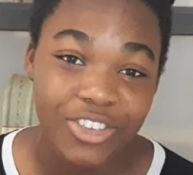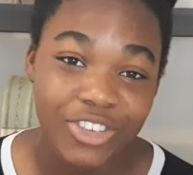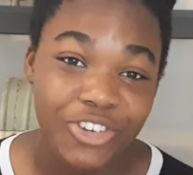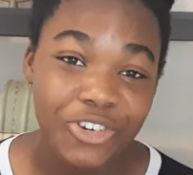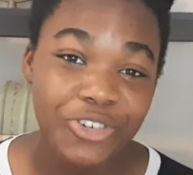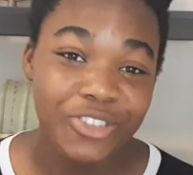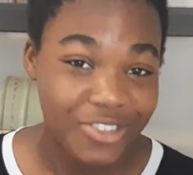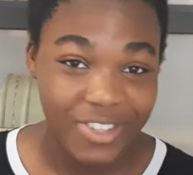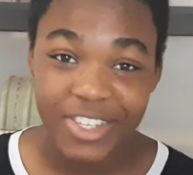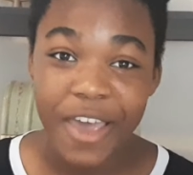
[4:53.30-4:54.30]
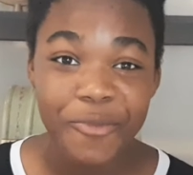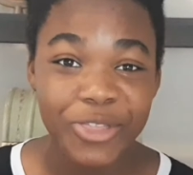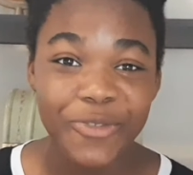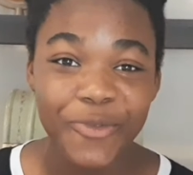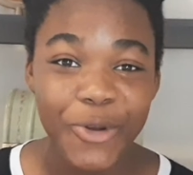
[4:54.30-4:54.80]
you're set with
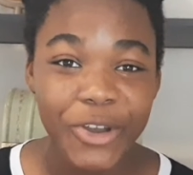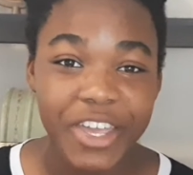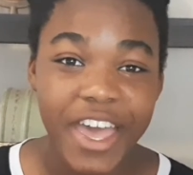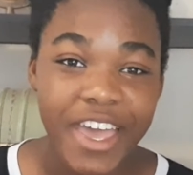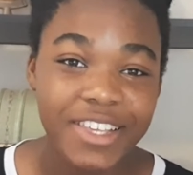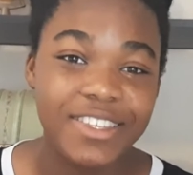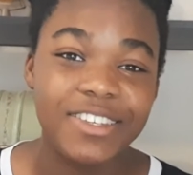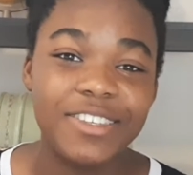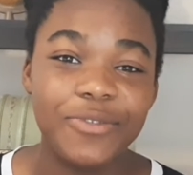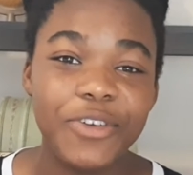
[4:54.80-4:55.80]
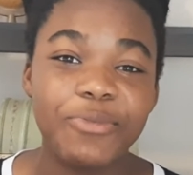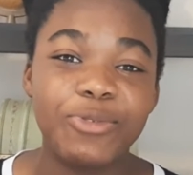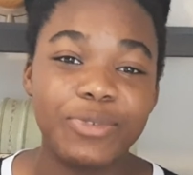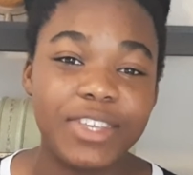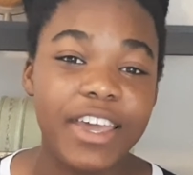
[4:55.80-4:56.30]
the 4K 60 frames
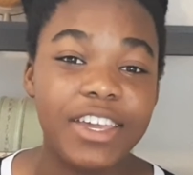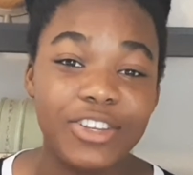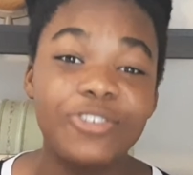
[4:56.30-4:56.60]
per second,